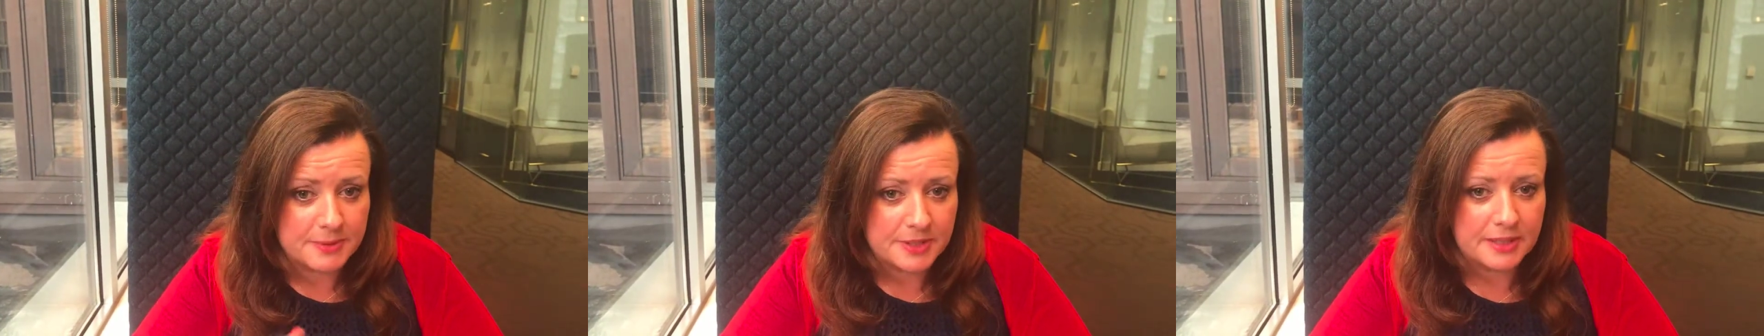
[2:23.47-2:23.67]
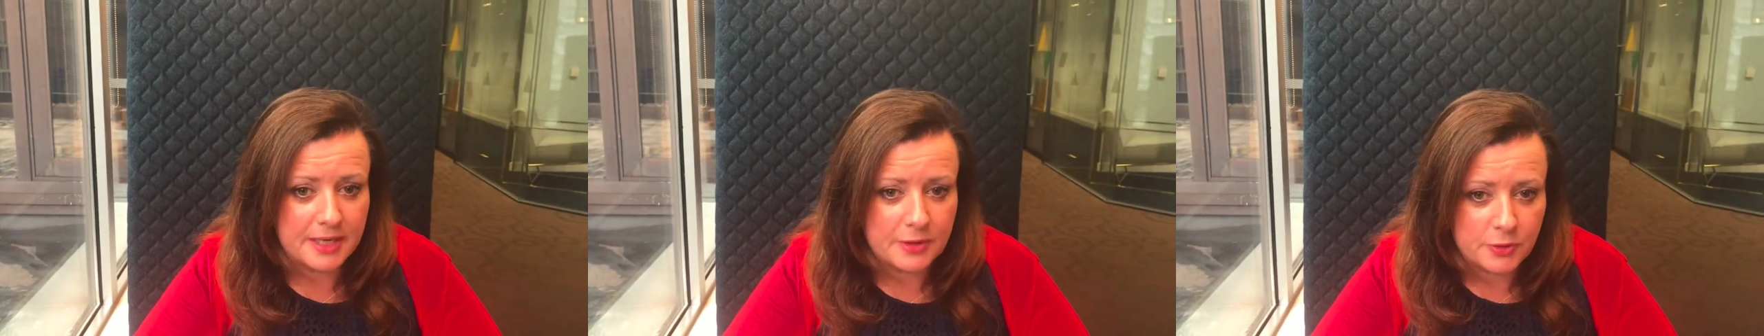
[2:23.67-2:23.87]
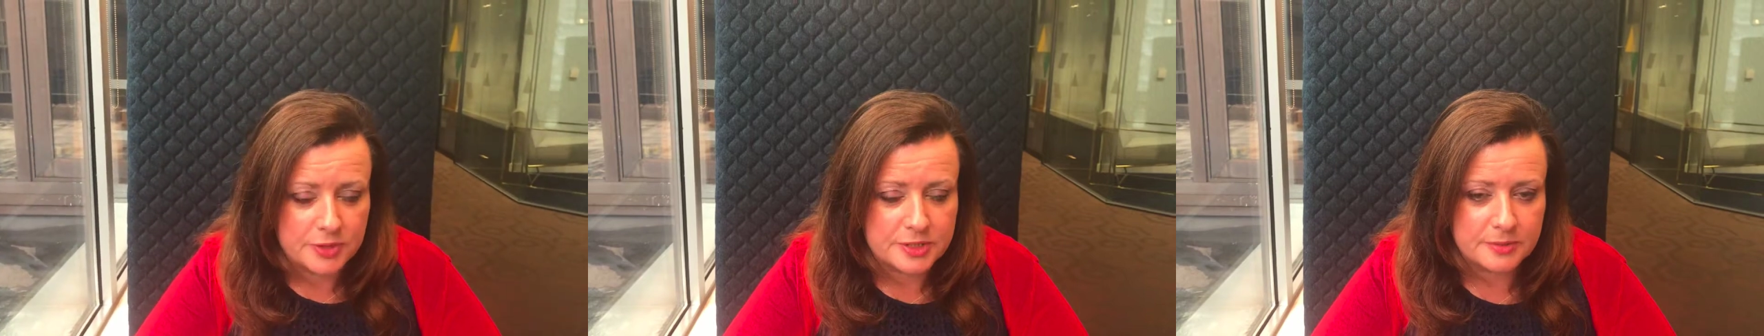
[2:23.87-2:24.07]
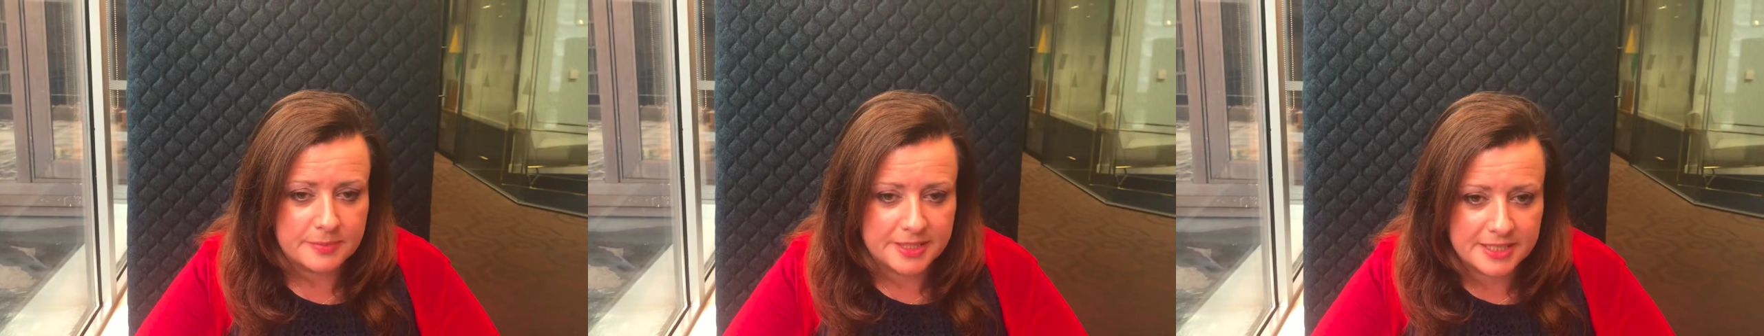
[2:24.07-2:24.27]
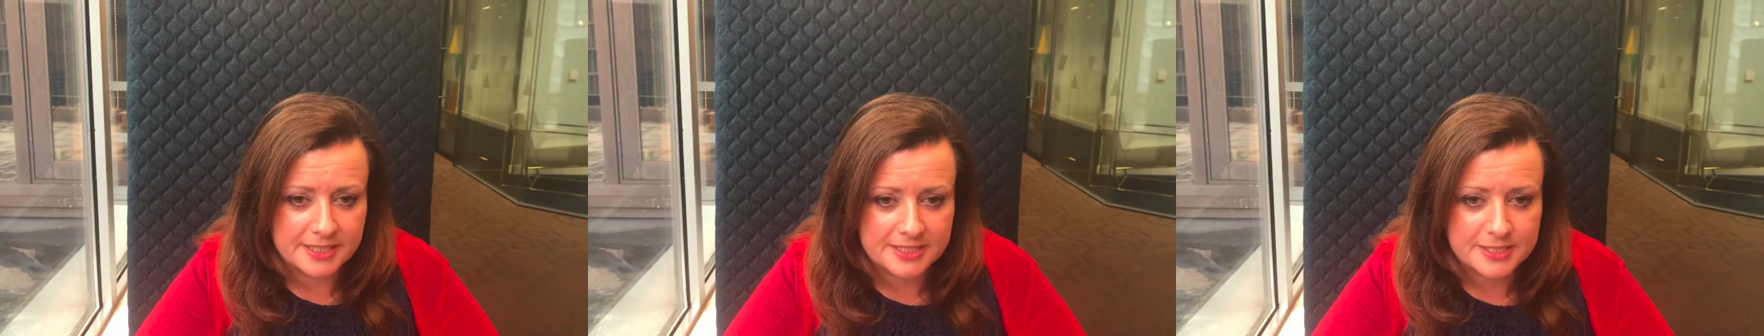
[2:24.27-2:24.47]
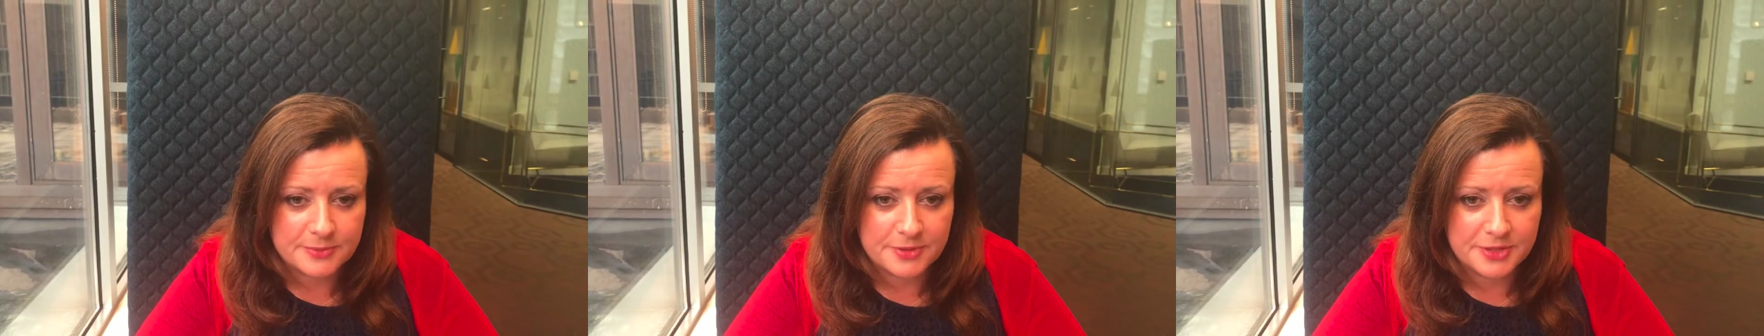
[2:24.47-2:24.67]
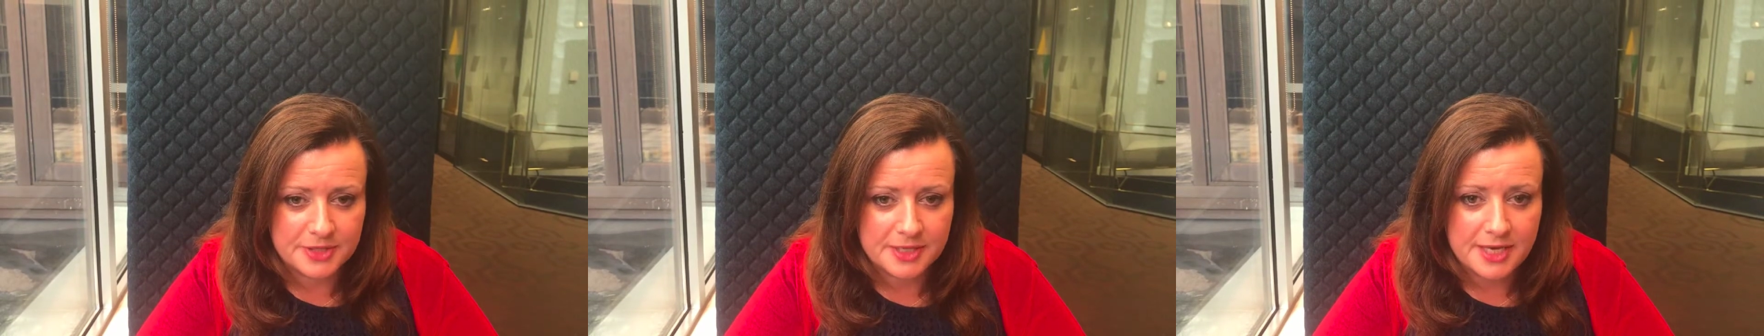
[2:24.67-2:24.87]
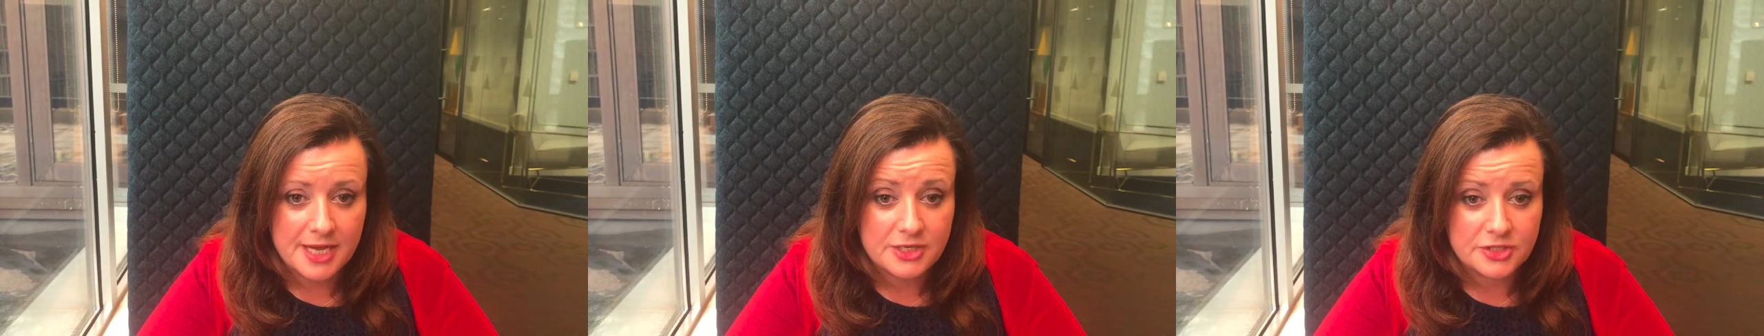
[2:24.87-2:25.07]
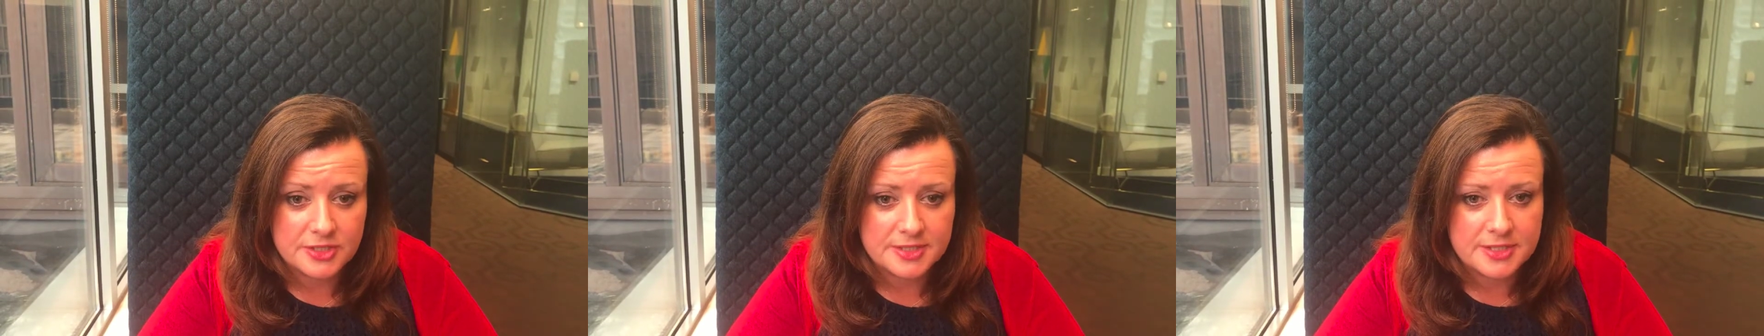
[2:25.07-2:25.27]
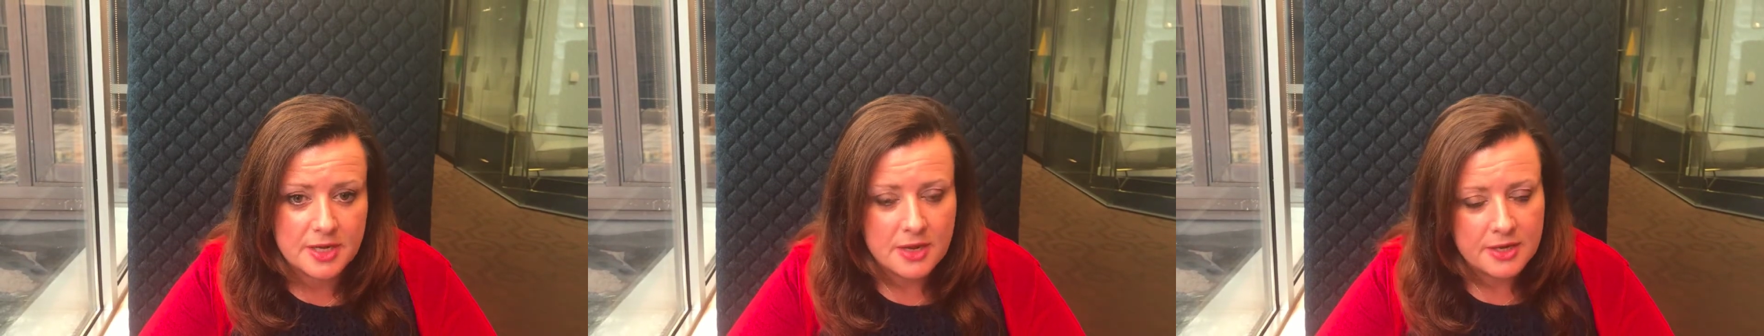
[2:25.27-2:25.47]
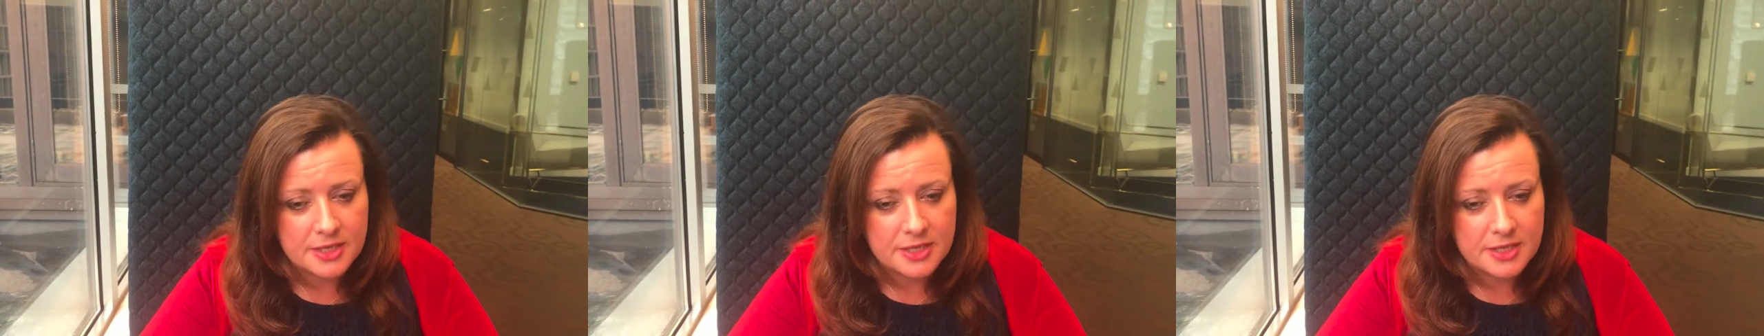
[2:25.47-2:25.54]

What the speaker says: but can also be linked to other collections.